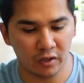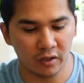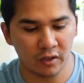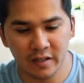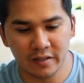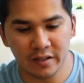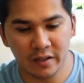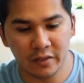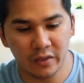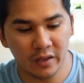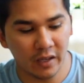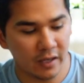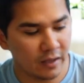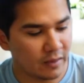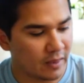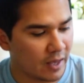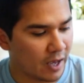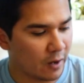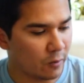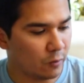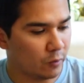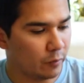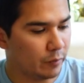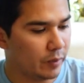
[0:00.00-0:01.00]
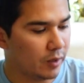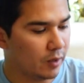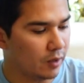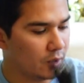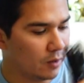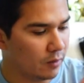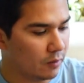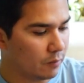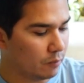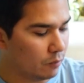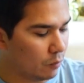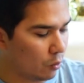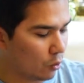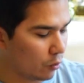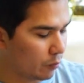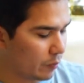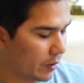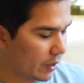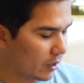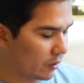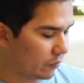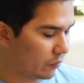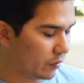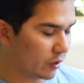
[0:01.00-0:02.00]
because I think that will be more
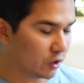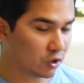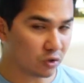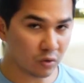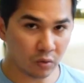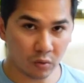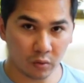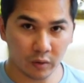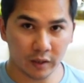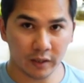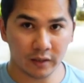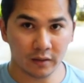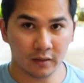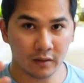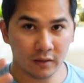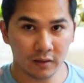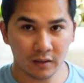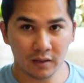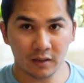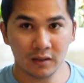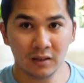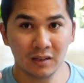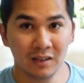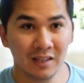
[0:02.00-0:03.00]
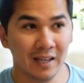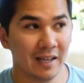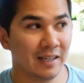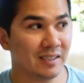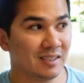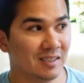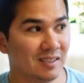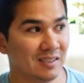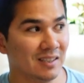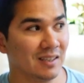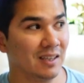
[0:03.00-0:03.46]
beneficial and less